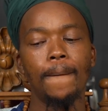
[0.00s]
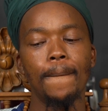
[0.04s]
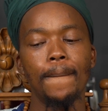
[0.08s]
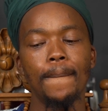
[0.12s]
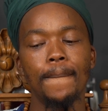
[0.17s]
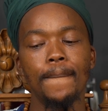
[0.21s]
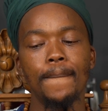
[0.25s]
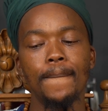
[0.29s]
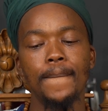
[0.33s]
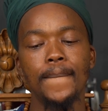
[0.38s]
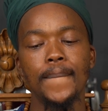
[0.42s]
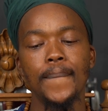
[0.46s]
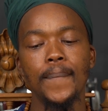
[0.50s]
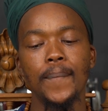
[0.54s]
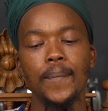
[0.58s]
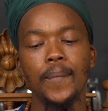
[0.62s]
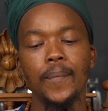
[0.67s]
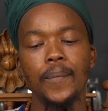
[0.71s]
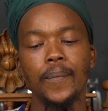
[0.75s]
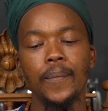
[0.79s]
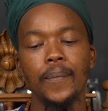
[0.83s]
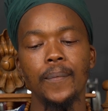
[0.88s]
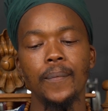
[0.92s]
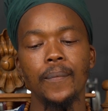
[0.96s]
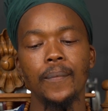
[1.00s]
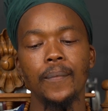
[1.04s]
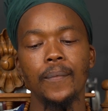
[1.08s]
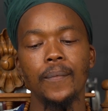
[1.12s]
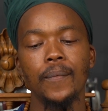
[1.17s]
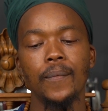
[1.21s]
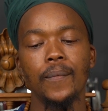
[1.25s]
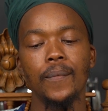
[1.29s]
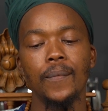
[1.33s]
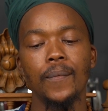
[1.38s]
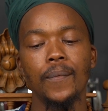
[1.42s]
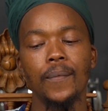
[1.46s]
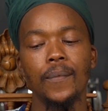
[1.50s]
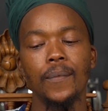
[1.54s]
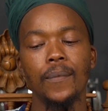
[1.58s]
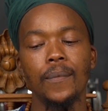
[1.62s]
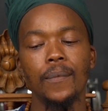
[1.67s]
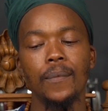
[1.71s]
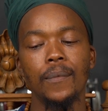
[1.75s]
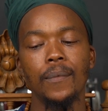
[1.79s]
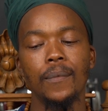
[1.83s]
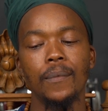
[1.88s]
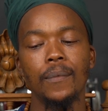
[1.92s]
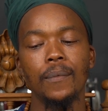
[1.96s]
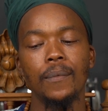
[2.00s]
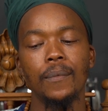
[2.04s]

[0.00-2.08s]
No one is speaking in this clip.